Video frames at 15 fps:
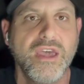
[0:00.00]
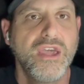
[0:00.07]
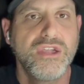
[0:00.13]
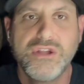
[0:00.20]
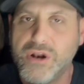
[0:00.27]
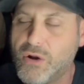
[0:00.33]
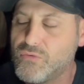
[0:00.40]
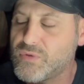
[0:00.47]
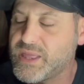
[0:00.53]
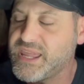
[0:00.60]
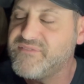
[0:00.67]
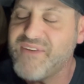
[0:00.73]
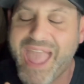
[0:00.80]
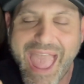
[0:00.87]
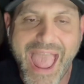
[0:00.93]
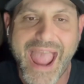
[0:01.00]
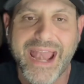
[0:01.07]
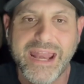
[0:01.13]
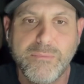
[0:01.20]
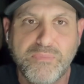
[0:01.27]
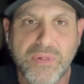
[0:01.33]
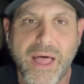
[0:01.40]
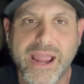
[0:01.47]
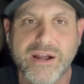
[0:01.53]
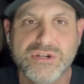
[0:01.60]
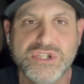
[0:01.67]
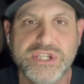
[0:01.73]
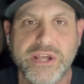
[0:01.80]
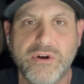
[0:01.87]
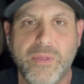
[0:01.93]
You don't leave any players
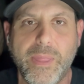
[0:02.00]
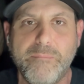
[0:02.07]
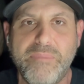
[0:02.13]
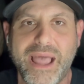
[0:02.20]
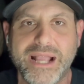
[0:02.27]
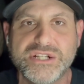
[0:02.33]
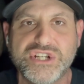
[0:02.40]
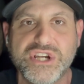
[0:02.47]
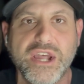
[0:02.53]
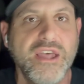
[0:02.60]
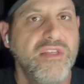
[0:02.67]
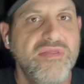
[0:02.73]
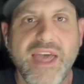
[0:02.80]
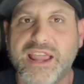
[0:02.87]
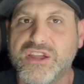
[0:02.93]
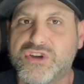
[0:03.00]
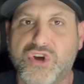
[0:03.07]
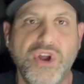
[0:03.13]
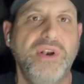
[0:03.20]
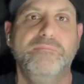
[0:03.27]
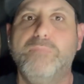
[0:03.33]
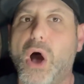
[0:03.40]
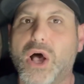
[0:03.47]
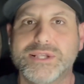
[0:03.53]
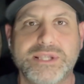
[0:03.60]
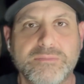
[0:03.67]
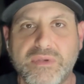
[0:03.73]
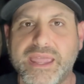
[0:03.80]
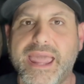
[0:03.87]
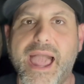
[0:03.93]
sit on the bench that could
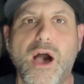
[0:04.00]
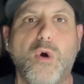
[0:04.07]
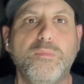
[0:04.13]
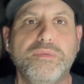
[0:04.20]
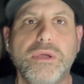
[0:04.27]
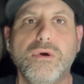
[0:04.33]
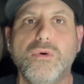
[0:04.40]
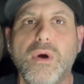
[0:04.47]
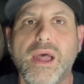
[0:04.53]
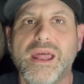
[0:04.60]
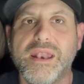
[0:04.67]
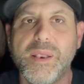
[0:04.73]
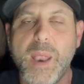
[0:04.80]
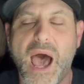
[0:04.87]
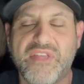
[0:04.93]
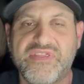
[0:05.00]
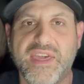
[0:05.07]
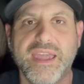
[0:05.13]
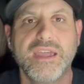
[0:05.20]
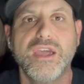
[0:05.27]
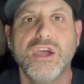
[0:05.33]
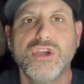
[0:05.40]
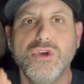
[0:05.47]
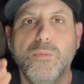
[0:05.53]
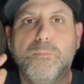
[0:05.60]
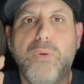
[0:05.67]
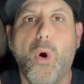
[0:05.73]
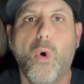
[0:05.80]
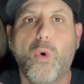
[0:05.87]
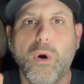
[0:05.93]
possibly help you. Nothing. You
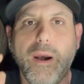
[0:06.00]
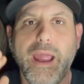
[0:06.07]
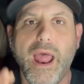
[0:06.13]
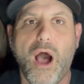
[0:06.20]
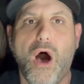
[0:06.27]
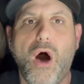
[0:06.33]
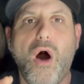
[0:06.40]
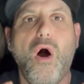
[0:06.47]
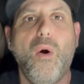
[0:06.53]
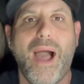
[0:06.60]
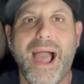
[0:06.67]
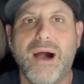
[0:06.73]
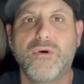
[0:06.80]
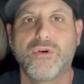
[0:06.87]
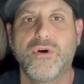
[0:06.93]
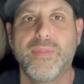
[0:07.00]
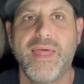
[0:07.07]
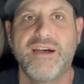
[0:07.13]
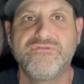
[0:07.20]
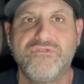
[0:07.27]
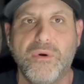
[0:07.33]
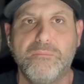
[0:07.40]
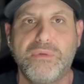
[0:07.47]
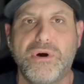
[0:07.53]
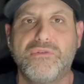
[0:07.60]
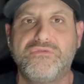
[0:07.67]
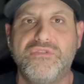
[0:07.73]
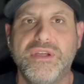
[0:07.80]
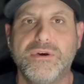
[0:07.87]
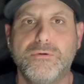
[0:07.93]
pour it all out on that football
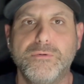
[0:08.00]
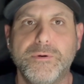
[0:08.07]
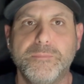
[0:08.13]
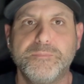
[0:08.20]
field.